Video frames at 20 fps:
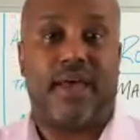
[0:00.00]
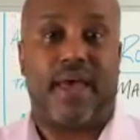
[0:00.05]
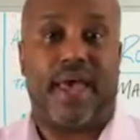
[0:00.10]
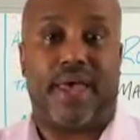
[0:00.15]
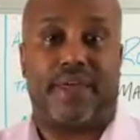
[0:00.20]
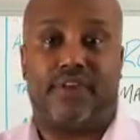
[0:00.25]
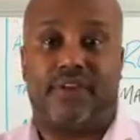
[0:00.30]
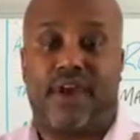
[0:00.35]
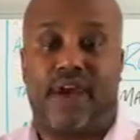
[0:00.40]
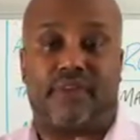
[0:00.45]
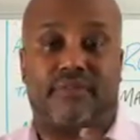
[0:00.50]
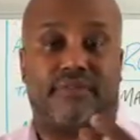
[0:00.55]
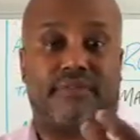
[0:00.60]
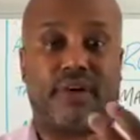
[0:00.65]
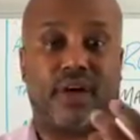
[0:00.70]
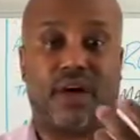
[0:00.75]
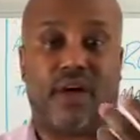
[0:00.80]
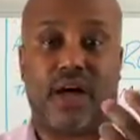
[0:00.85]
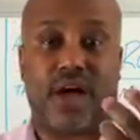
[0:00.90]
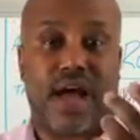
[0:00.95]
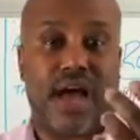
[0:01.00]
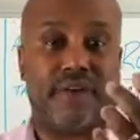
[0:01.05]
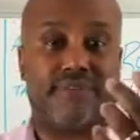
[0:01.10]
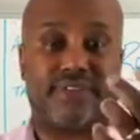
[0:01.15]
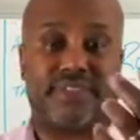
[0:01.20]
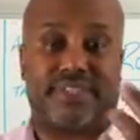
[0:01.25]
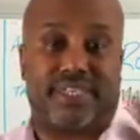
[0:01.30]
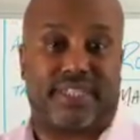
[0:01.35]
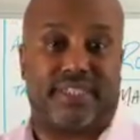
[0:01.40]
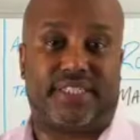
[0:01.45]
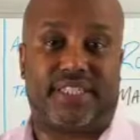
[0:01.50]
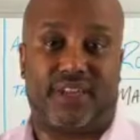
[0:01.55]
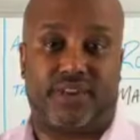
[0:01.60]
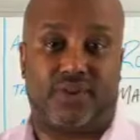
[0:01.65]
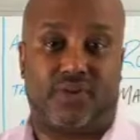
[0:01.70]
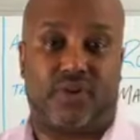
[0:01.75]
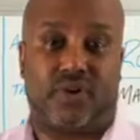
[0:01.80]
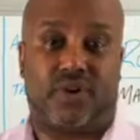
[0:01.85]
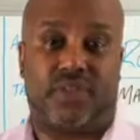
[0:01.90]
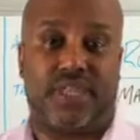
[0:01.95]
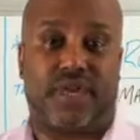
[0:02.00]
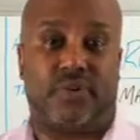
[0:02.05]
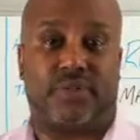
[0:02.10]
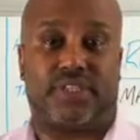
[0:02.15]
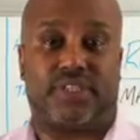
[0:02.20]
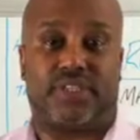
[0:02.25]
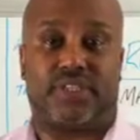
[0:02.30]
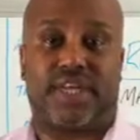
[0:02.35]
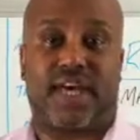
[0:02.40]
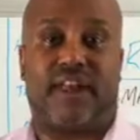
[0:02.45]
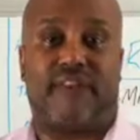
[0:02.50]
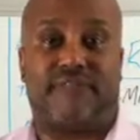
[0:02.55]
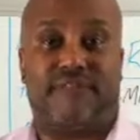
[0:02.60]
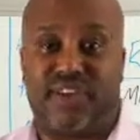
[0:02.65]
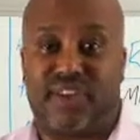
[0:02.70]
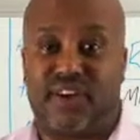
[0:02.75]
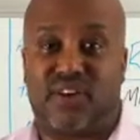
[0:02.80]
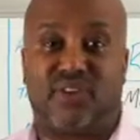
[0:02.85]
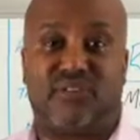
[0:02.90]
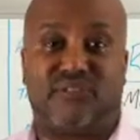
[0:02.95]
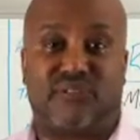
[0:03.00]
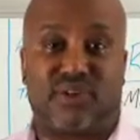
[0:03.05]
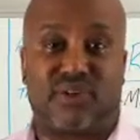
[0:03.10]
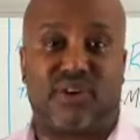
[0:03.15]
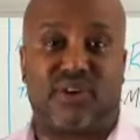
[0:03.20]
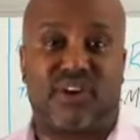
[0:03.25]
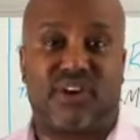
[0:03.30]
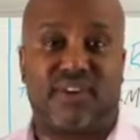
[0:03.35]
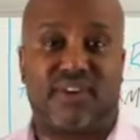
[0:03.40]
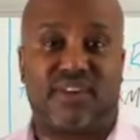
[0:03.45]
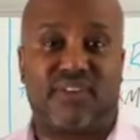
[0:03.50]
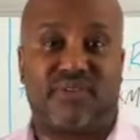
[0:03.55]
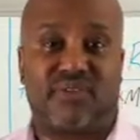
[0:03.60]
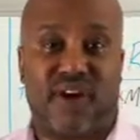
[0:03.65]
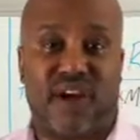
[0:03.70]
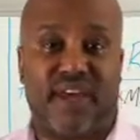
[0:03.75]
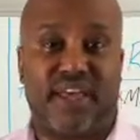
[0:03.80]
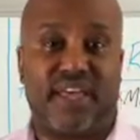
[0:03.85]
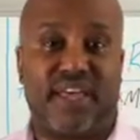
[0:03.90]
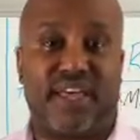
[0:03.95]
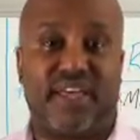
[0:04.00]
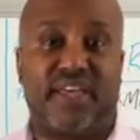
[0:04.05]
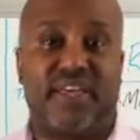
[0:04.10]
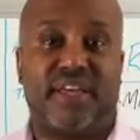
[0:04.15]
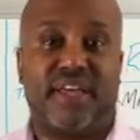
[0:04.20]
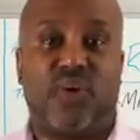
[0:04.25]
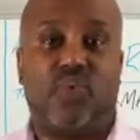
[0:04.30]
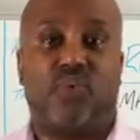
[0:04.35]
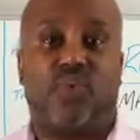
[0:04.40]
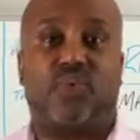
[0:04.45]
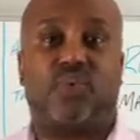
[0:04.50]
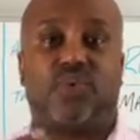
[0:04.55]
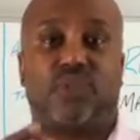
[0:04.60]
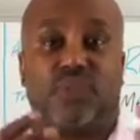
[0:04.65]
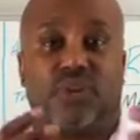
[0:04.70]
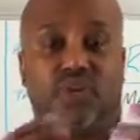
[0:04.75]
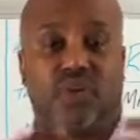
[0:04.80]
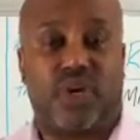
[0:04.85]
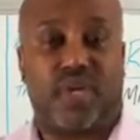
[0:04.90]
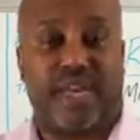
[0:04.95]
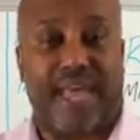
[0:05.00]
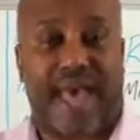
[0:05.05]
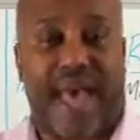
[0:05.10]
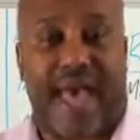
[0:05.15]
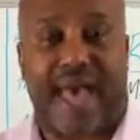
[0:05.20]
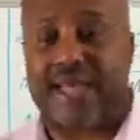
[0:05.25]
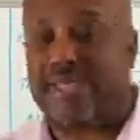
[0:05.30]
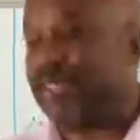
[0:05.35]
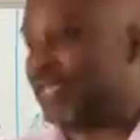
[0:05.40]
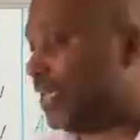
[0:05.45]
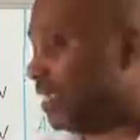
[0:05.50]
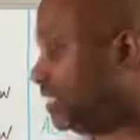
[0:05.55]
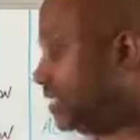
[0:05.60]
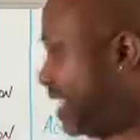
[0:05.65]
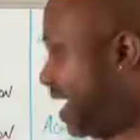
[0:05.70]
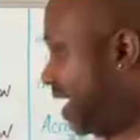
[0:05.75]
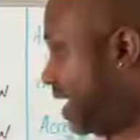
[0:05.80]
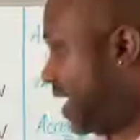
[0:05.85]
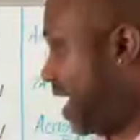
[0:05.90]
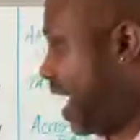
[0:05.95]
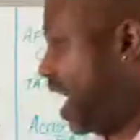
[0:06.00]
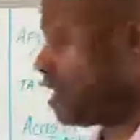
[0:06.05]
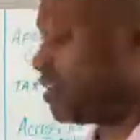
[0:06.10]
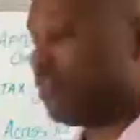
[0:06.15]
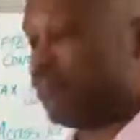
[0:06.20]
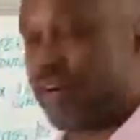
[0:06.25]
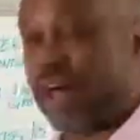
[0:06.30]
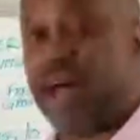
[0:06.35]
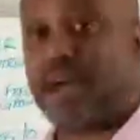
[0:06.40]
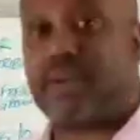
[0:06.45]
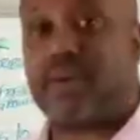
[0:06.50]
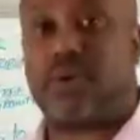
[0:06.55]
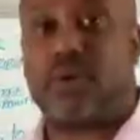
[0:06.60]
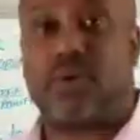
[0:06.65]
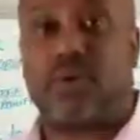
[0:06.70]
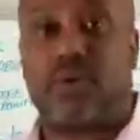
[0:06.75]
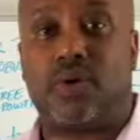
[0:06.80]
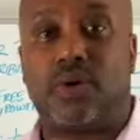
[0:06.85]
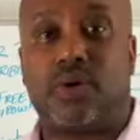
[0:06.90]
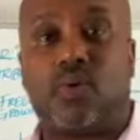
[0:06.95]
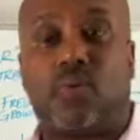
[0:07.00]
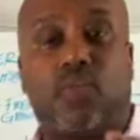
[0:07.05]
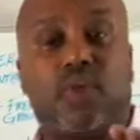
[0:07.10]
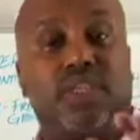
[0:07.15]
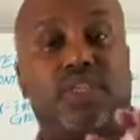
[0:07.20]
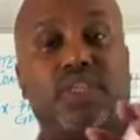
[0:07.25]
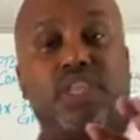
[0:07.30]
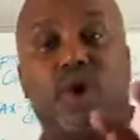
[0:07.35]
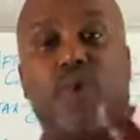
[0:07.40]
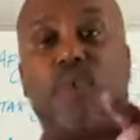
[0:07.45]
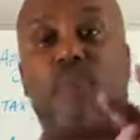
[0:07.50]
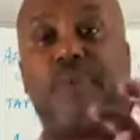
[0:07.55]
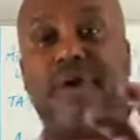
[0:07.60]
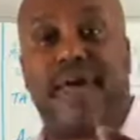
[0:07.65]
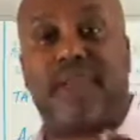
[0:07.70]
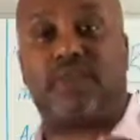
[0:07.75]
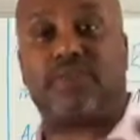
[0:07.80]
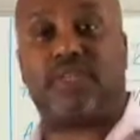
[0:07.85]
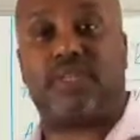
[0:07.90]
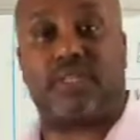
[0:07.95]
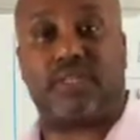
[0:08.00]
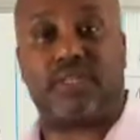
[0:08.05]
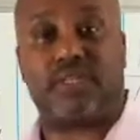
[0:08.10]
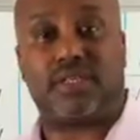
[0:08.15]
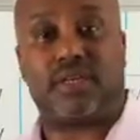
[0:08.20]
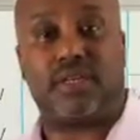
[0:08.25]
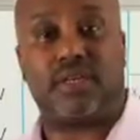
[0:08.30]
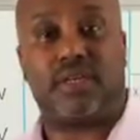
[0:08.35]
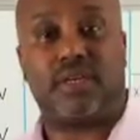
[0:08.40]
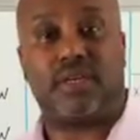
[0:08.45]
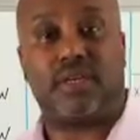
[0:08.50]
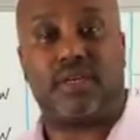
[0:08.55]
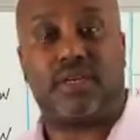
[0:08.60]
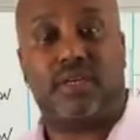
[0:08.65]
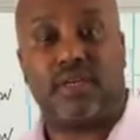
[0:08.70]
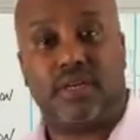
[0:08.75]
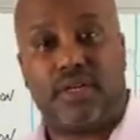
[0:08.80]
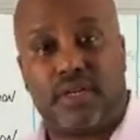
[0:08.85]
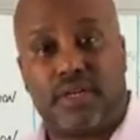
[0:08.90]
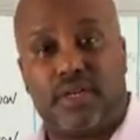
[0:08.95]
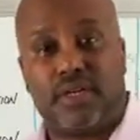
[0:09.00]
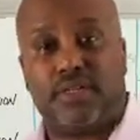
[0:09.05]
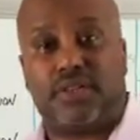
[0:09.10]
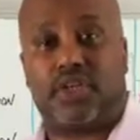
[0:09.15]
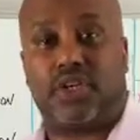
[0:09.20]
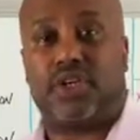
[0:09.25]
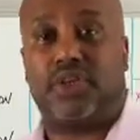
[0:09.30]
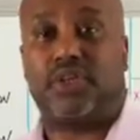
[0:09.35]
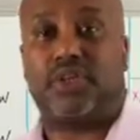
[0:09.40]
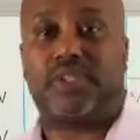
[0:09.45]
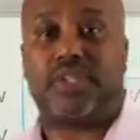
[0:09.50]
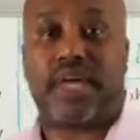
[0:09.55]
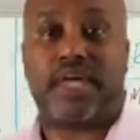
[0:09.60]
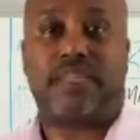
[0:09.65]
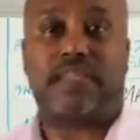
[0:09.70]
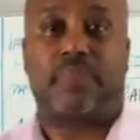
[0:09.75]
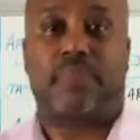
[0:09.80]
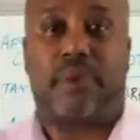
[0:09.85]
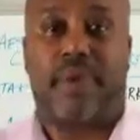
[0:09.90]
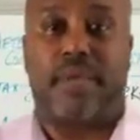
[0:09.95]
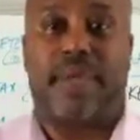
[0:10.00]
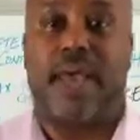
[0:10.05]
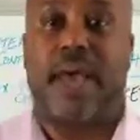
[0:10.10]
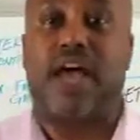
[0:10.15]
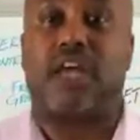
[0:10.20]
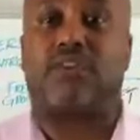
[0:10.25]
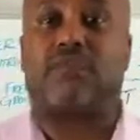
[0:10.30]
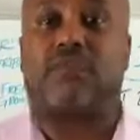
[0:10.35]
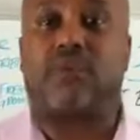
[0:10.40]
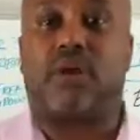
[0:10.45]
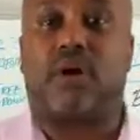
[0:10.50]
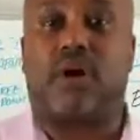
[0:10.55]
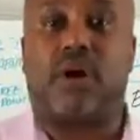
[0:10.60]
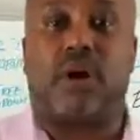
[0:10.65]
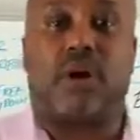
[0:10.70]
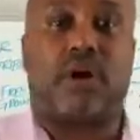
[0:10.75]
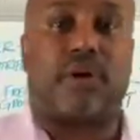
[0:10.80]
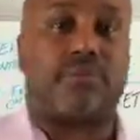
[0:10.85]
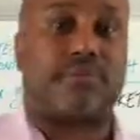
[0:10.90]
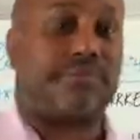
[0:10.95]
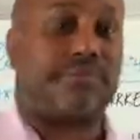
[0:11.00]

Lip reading: and you have, I have a 16-year-old that we just got a vehicle for, right? You can access that cash value with no penalties to use that to pay cash for a car.